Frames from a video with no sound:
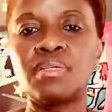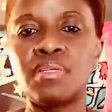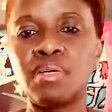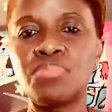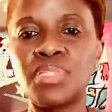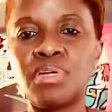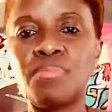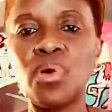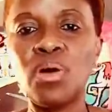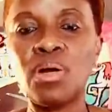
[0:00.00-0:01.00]
you can put a
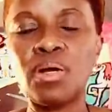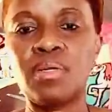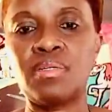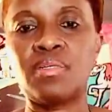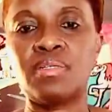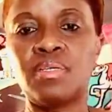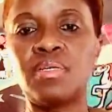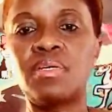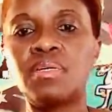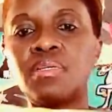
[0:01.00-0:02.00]
book
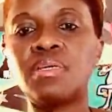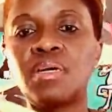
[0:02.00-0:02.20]
you